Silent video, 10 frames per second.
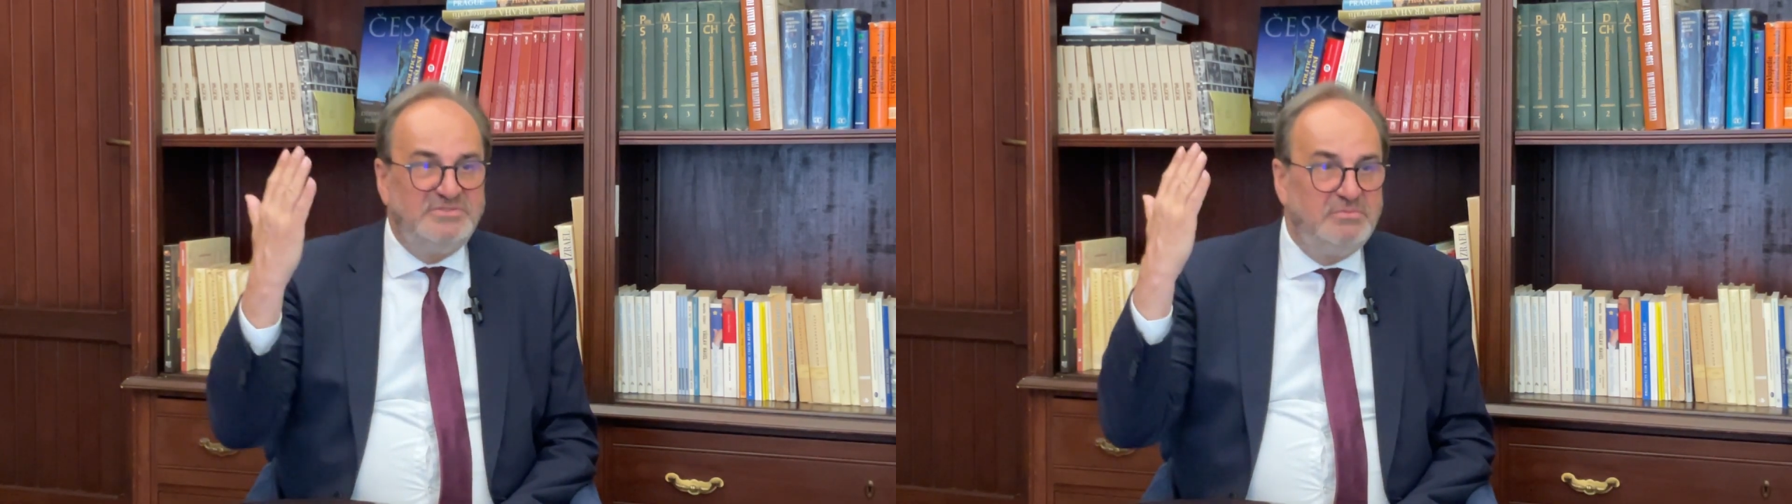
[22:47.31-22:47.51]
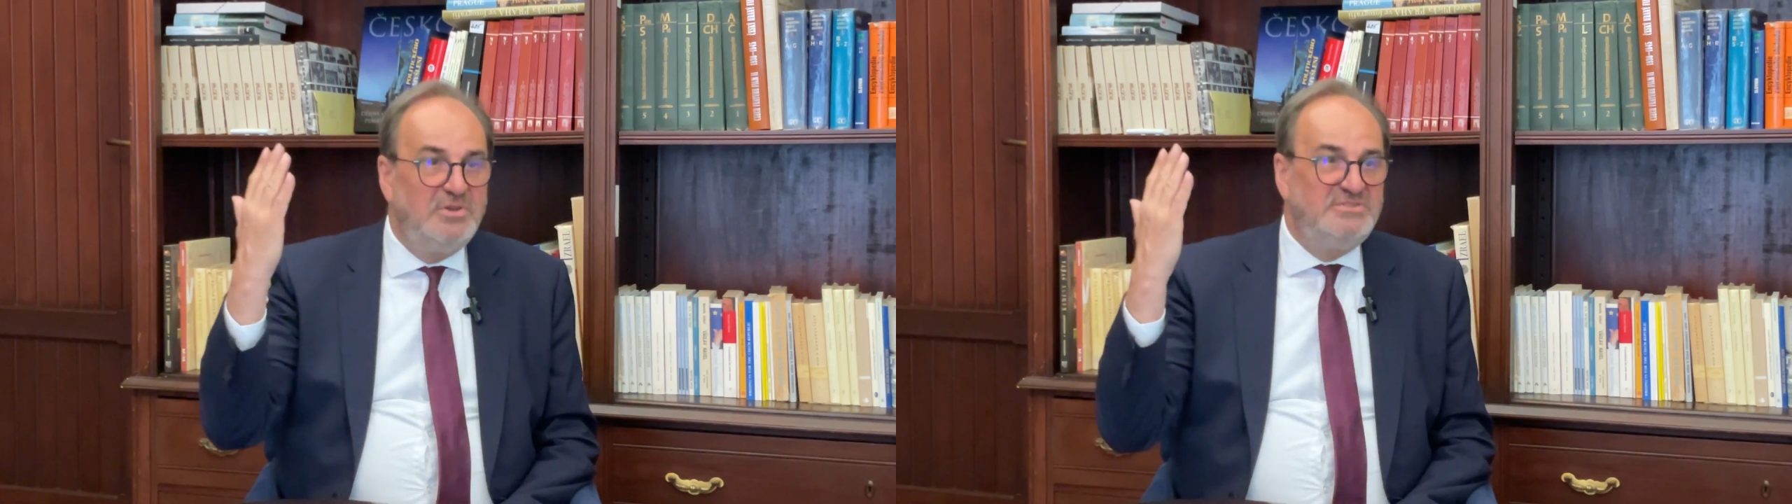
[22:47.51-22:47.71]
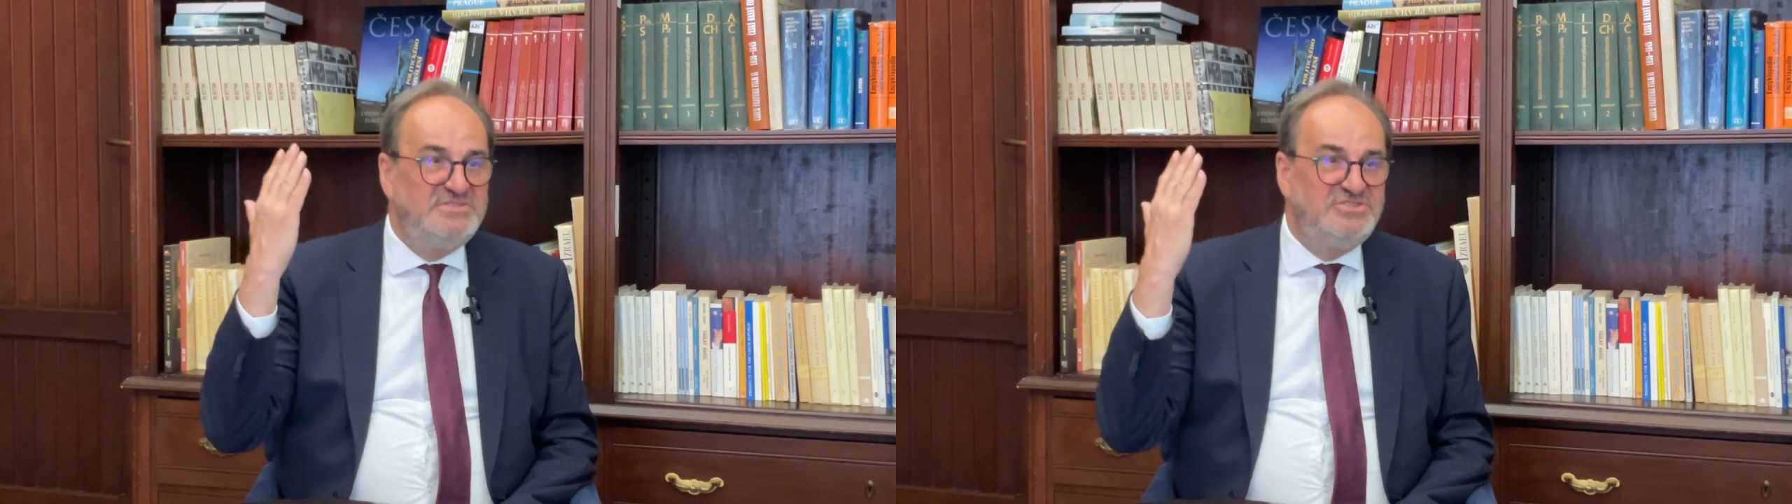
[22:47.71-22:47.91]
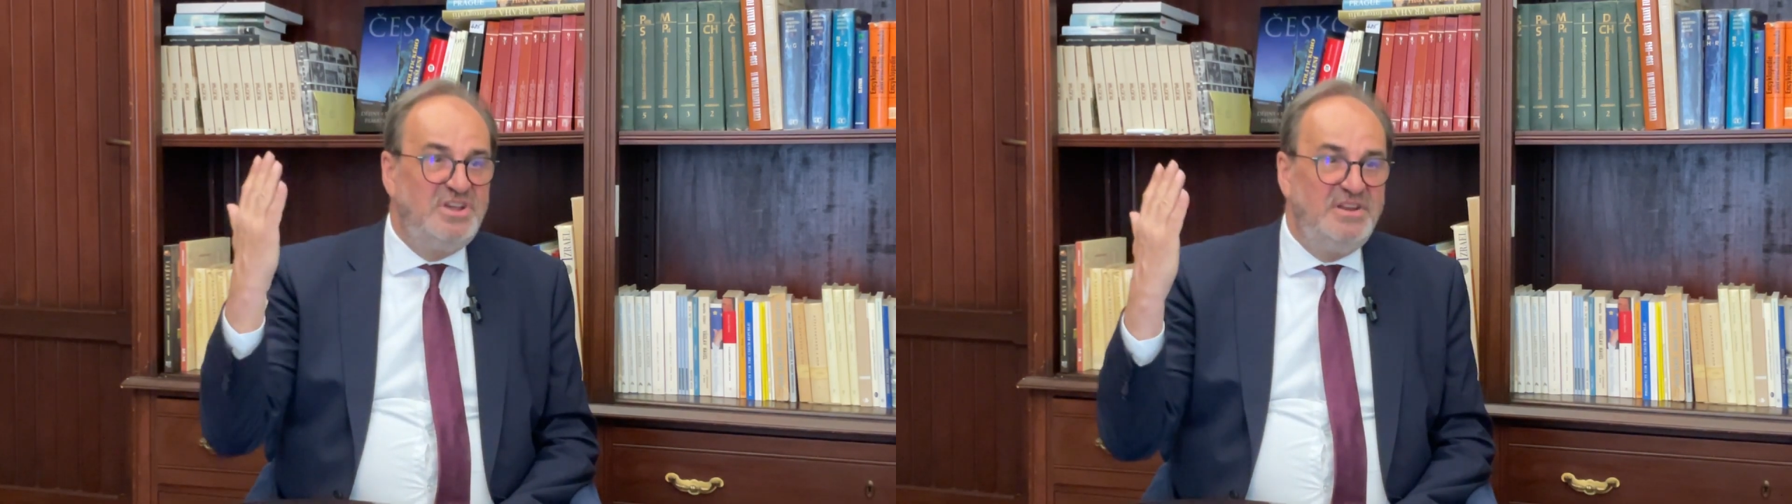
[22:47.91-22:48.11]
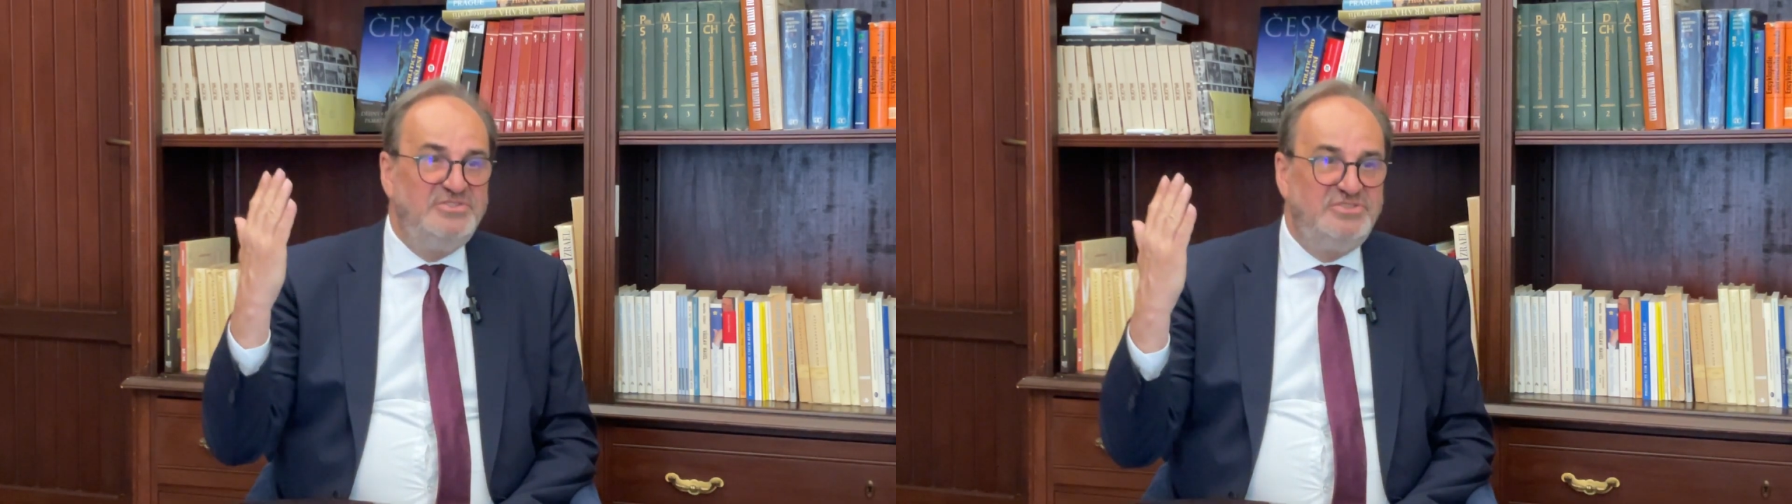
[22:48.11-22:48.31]
was
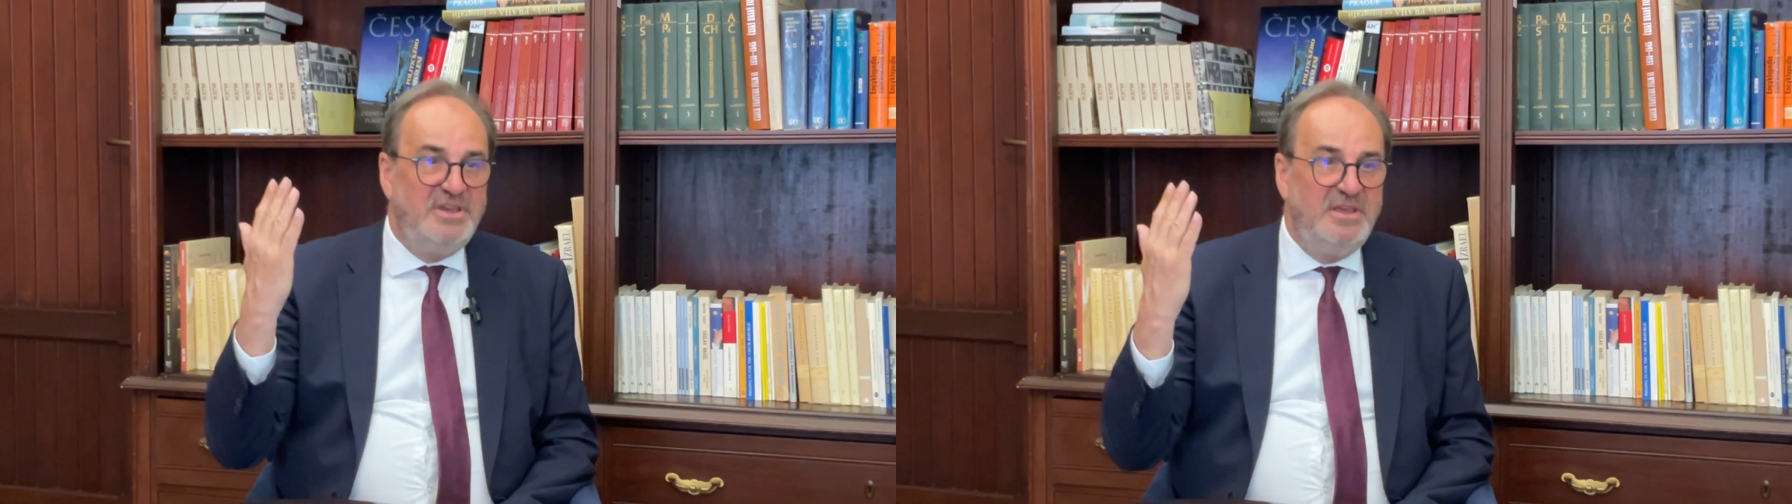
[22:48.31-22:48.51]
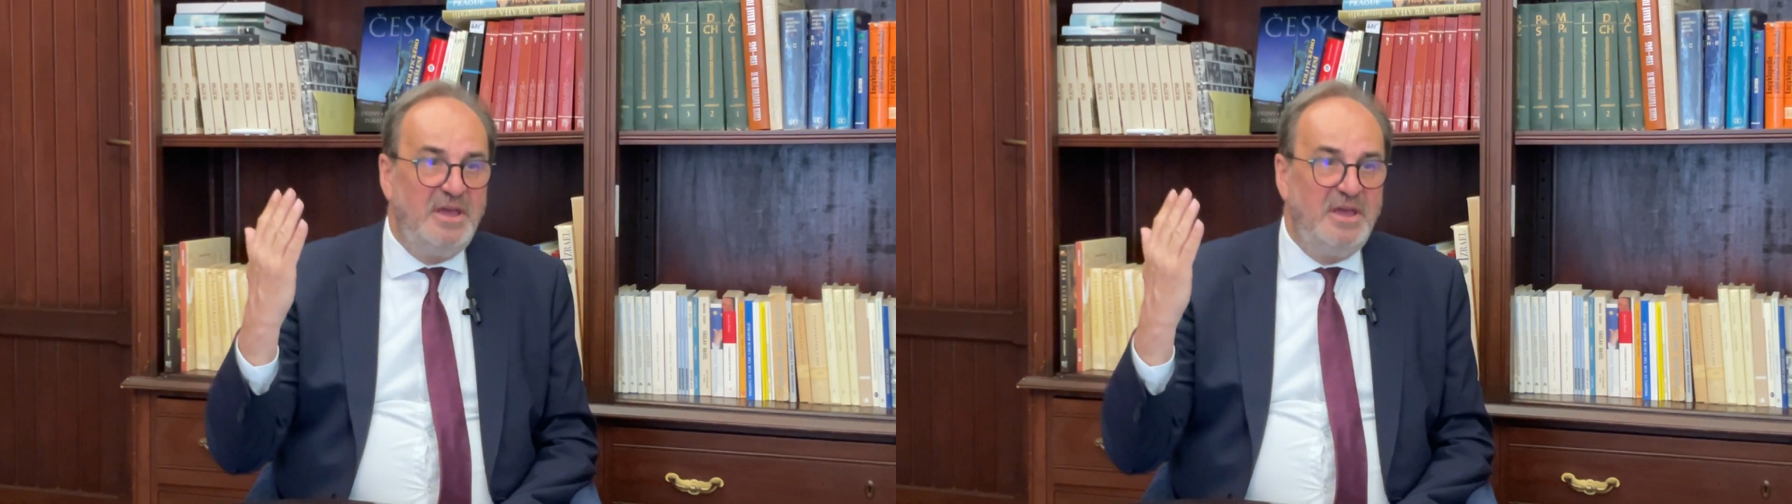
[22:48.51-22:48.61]
challenging,